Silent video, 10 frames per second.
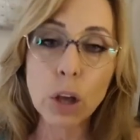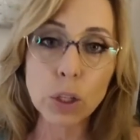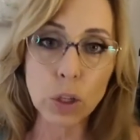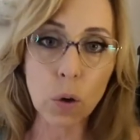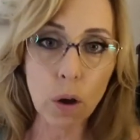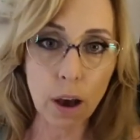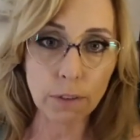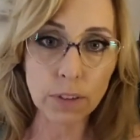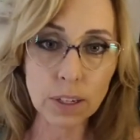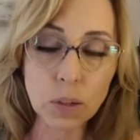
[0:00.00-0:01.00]
So
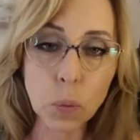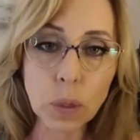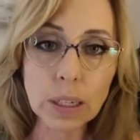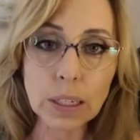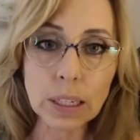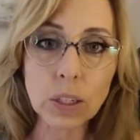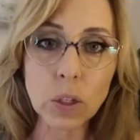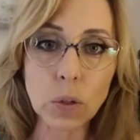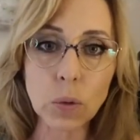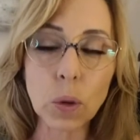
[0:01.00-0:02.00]
often we need
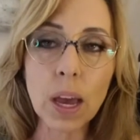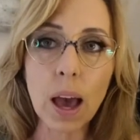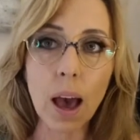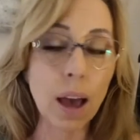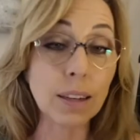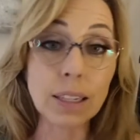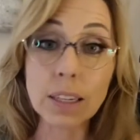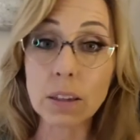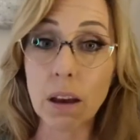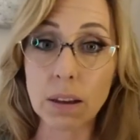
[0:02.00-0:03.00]
to
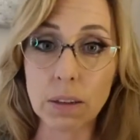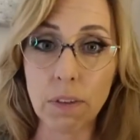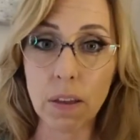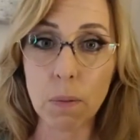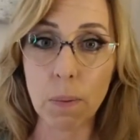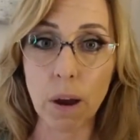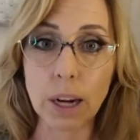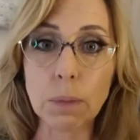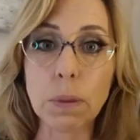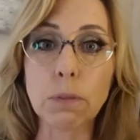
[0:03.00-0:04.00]
detoxify the
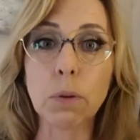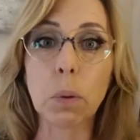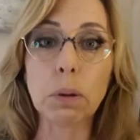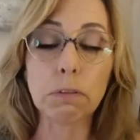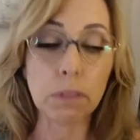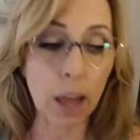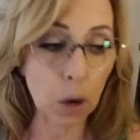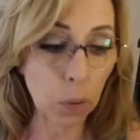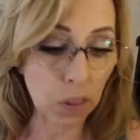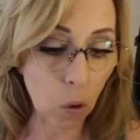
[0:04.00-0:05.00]
body before we flood
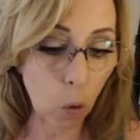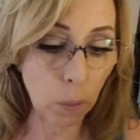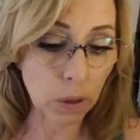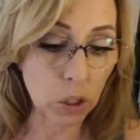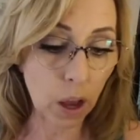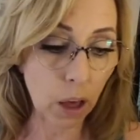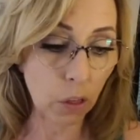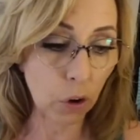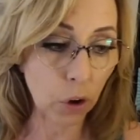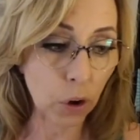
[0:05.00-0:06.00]
it with a whole bunch of
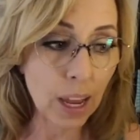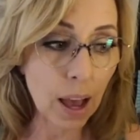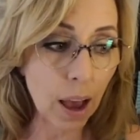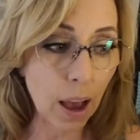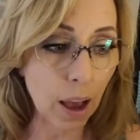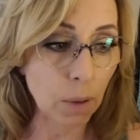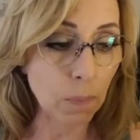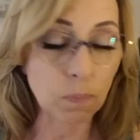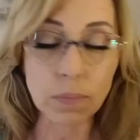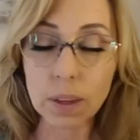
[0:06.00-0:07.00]
other
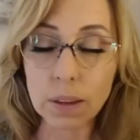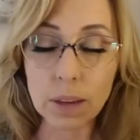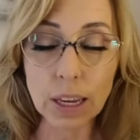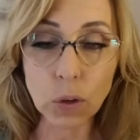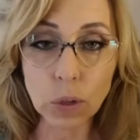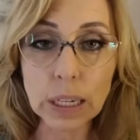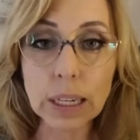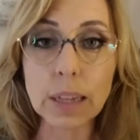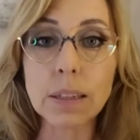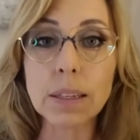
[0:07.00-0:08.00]

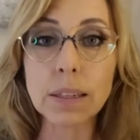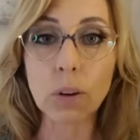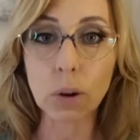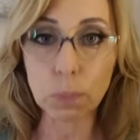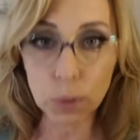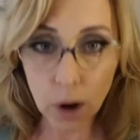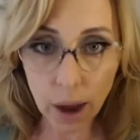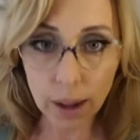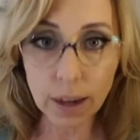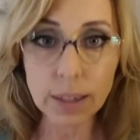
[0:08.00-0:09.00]
ingredients or
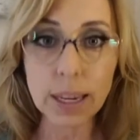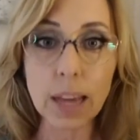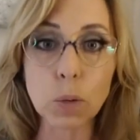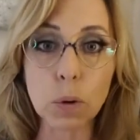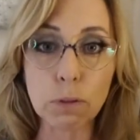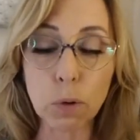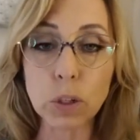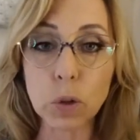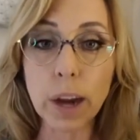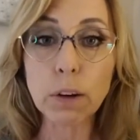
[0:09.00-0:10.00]
products as we're
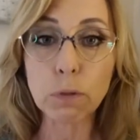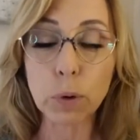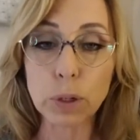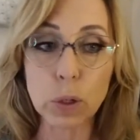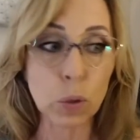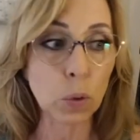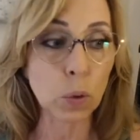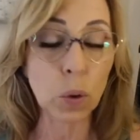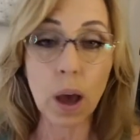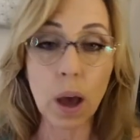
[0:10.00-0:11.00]
trying to force
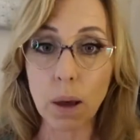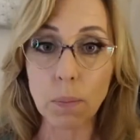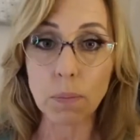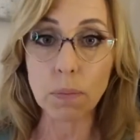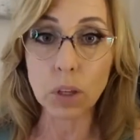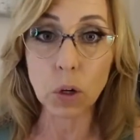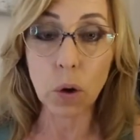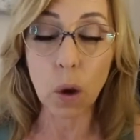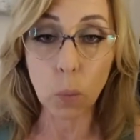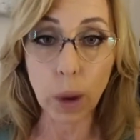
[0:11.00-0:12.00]
through
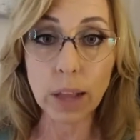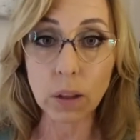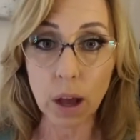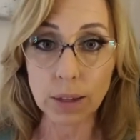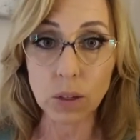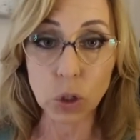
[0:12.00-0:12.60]
a weight loss